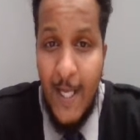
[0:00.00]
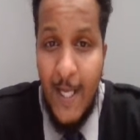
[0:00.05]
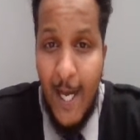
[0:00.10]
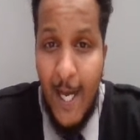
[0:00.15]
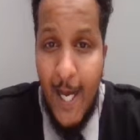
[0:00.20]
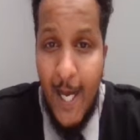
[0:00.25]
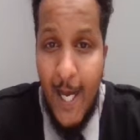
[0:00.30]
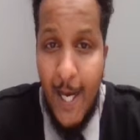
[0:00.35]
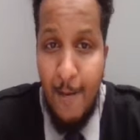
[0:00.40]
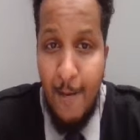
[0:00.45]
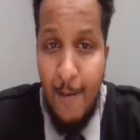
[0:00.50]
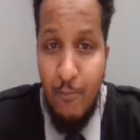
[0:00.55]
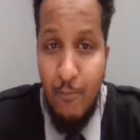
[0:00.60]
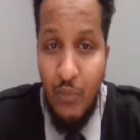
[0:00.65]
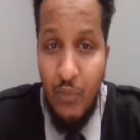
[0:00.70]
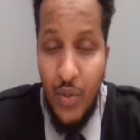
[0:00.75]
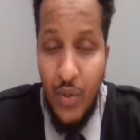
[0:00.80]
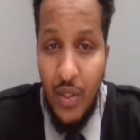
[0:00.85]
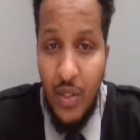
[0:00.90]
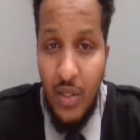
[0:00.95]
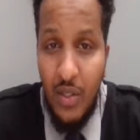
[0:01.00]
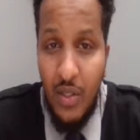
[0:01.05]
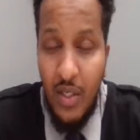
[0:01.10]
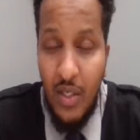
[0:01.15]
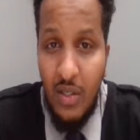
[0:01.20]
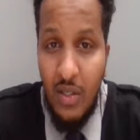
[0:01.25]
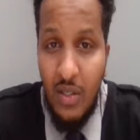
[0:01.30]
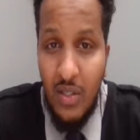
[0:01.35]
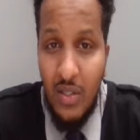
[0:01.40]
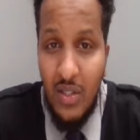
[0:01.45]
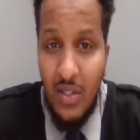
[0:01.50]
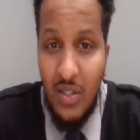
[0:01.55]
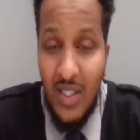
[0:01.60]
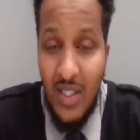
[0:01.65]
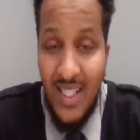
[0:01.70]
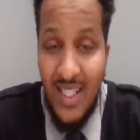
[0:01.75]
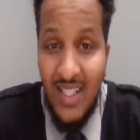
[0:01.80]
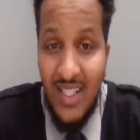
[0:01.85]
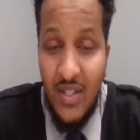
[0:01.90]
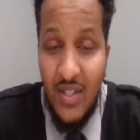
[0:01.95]
Got
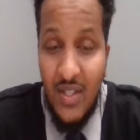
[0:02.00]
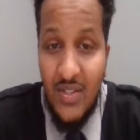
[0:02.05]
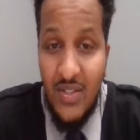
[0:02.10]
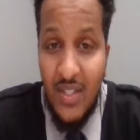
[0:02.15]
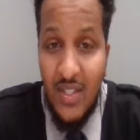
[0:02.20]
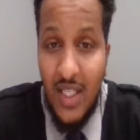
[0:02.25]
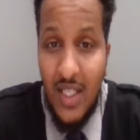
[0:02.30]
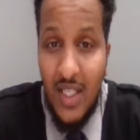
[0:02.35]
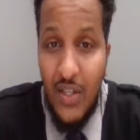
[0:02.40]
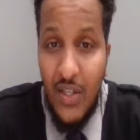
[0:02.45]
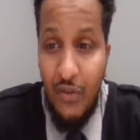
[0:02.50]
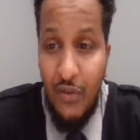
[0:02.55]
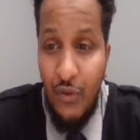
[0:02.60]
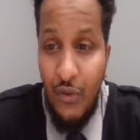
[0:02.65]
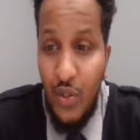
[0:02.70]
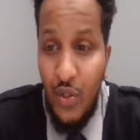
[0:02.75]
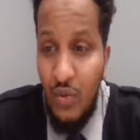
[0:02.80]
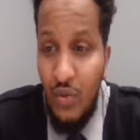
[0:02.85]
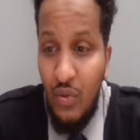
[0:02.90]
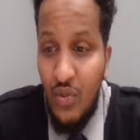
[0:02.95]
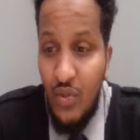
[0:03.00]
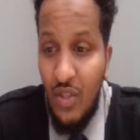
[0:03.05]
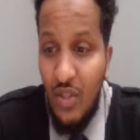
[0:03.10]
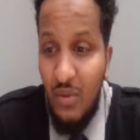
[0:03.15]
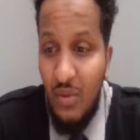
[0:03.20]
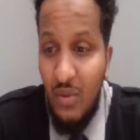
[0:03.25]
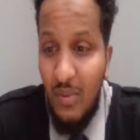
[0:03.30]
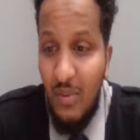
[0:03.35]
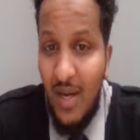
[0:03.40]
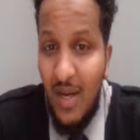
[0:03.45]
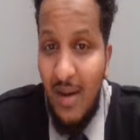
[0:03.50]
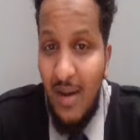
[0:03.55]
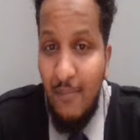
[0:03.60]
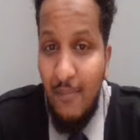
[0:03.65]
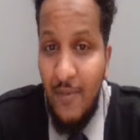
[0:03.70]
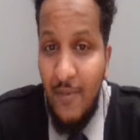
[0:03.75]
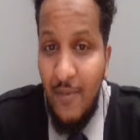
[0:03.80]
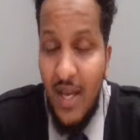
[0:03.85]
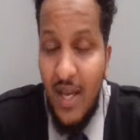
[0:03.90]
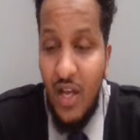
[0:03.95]
here things together for you. So,
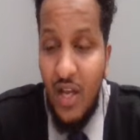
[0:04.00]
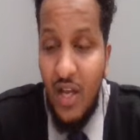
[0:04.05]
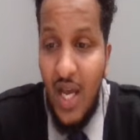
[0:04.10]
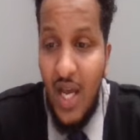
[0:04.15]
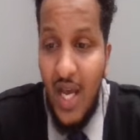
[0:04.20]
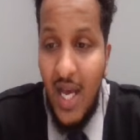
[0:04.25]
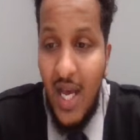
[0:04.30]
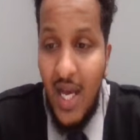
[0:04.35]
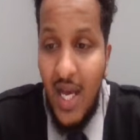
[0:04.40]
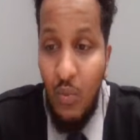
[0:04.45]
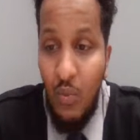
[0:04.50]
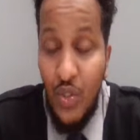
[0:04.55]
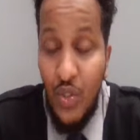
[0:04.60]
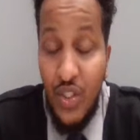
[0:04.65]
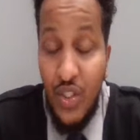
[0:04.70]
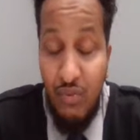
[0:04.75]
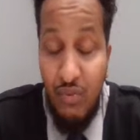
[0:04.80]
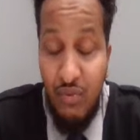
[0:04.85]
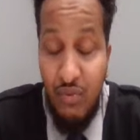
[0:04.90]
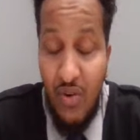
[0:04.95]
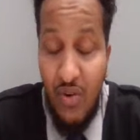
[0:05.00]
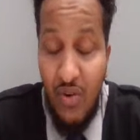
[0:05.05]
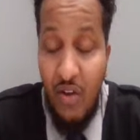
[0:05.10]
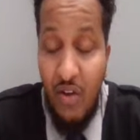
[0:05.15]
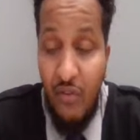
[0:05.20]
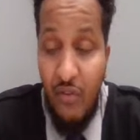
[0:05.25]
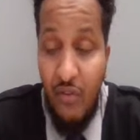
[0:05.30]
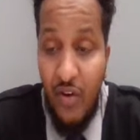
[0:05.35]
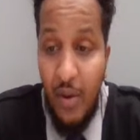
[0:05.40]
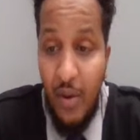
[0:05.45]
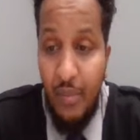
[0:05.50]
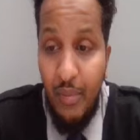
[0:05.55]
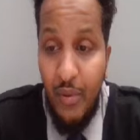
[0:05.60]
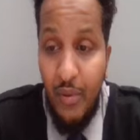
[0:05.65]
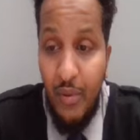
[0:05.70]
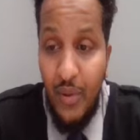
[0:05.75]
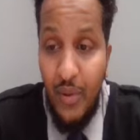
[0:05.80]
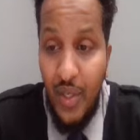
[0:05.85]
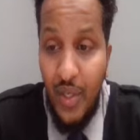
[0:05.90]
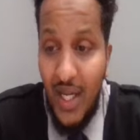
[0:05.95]
which is very, very
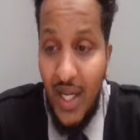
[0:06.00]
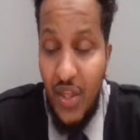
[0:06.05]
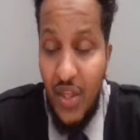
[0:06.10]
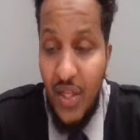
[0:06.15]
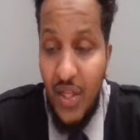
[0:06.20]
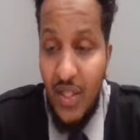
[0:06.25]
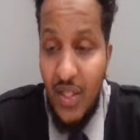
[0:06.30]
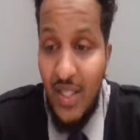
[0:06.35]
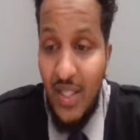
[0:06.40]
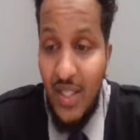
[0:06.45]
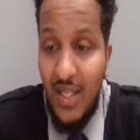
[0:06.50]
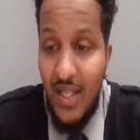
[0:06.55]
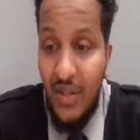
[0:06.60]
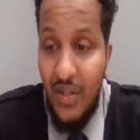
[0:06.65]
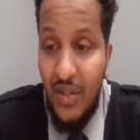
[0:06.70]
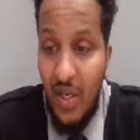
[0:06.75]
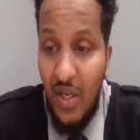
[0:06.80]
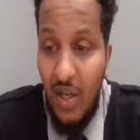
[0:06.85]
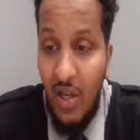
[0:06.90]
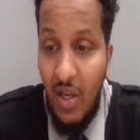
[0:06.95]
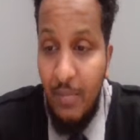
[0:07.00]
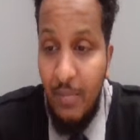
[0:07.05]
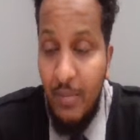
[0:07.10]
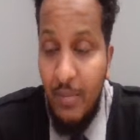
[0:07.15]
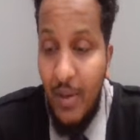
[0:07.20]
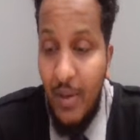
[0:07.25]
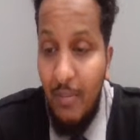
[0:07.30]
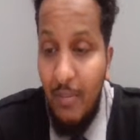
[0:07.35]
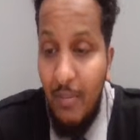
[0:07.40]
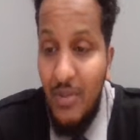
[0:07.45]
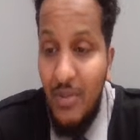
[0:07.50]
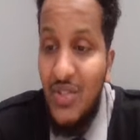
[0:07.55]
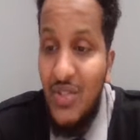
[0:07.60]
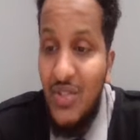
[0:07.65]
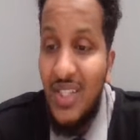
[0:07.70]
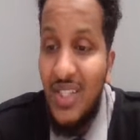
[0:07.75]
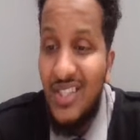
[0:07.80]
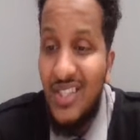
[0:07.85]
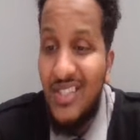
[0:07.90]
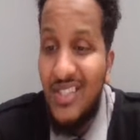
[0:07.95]
important. I think that a lot of people are
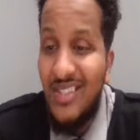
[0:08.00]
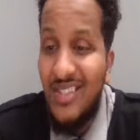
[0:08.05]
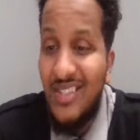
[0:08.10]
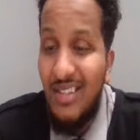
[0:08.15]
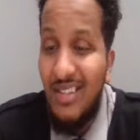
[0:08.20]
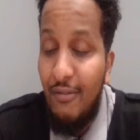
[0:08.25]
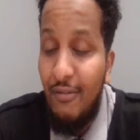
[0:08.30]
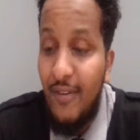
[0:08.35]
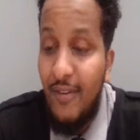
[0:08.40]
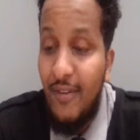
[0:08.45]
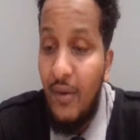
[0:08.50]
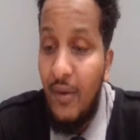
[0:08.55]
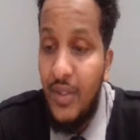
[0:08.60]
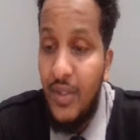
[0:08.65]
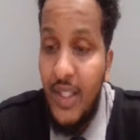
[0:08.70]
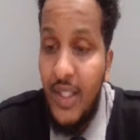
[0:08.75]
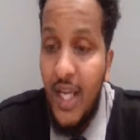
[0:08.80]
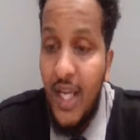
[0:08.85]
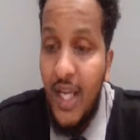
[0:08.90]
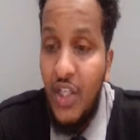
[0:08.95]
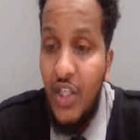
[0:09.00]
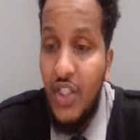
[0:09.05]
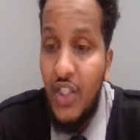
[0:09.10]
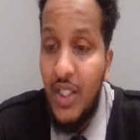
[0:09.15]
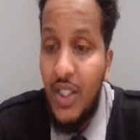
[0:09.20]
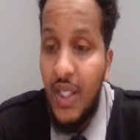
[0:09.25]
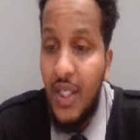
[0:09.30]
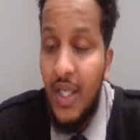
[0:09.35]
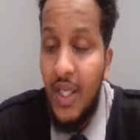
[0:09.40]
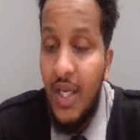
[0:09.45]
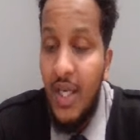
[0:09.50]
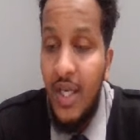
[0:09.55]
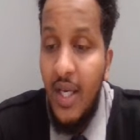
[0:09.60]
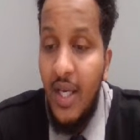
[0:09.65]
missing this foundation.